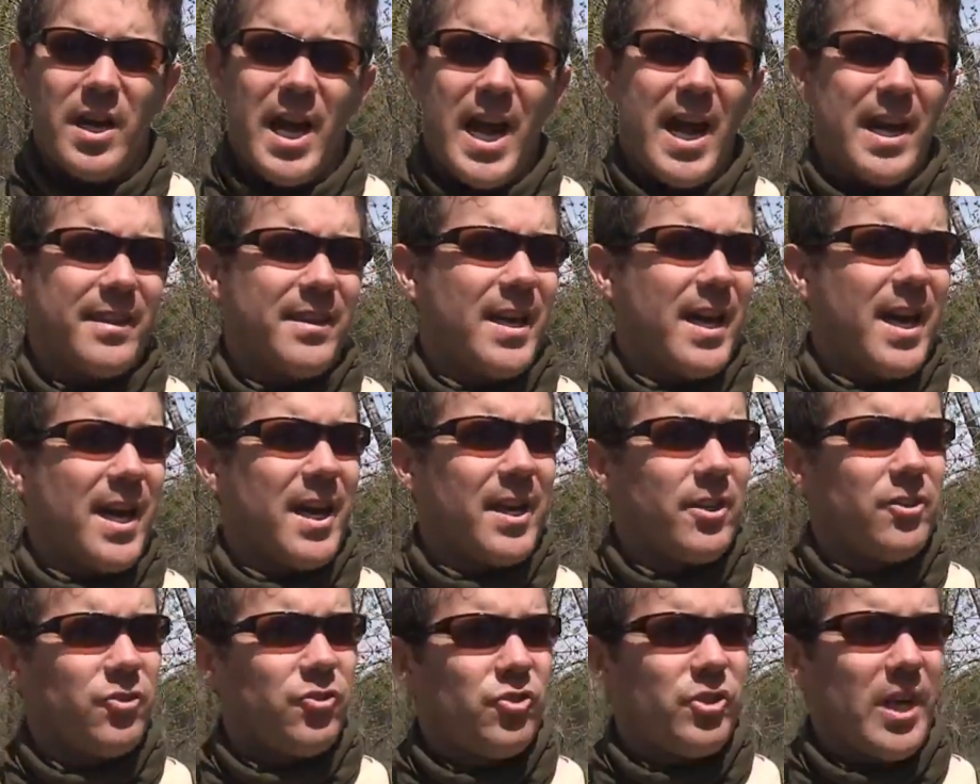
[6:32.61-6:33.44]
And
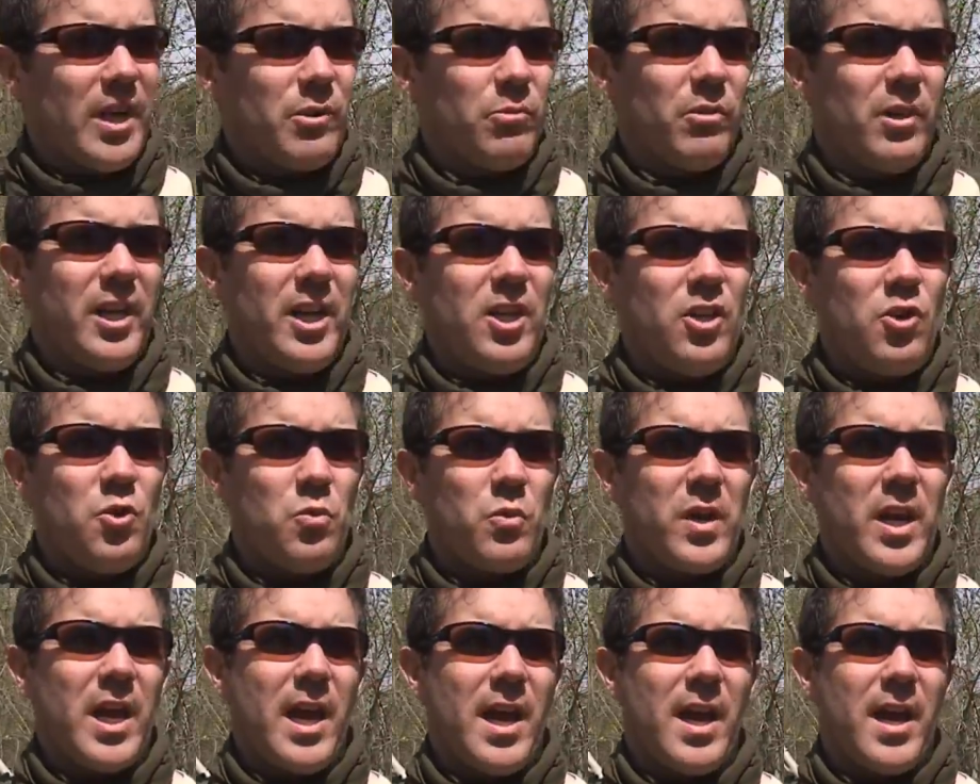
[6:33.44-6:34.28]
then generally you
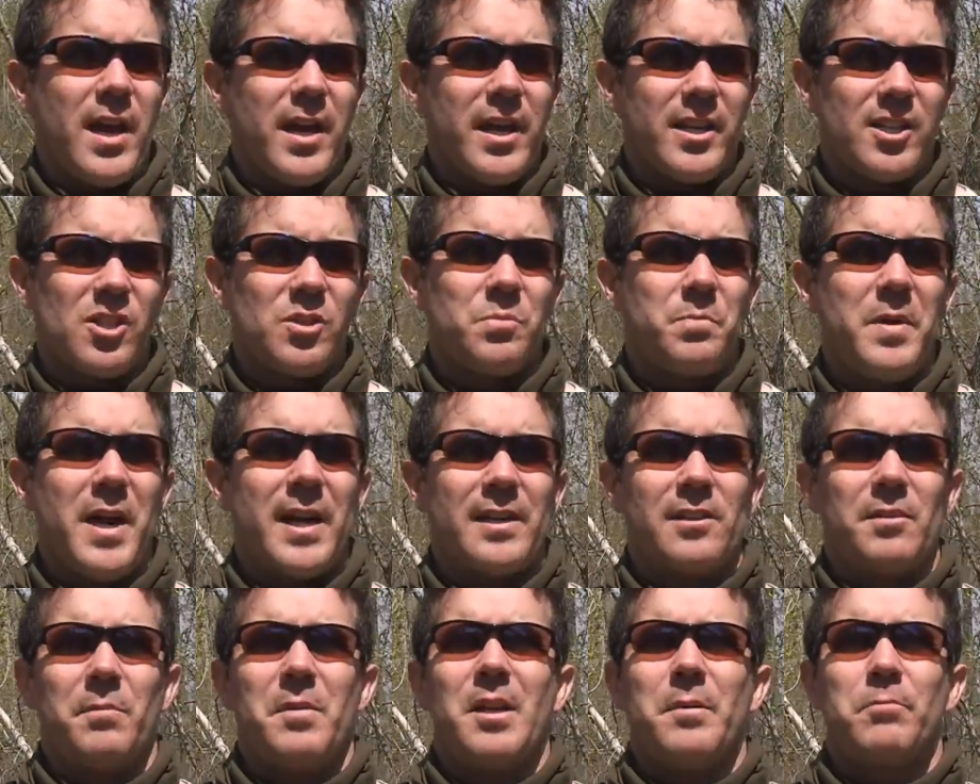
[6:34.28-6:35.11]
can
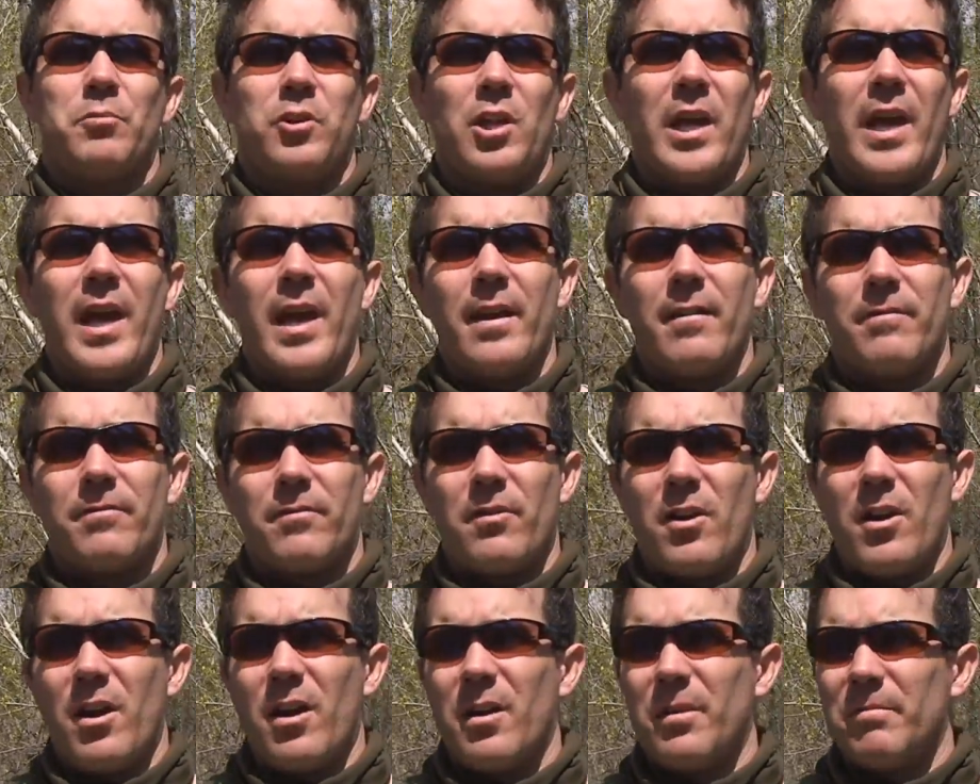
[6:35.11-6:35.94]
expect to be playing
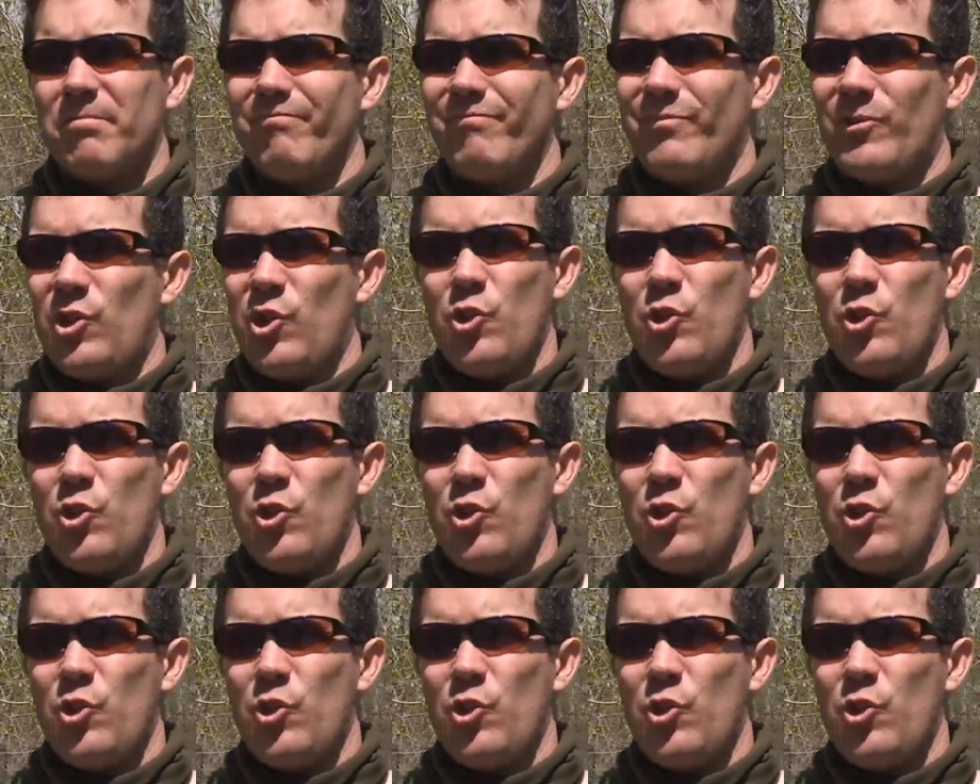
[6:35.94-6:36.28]
from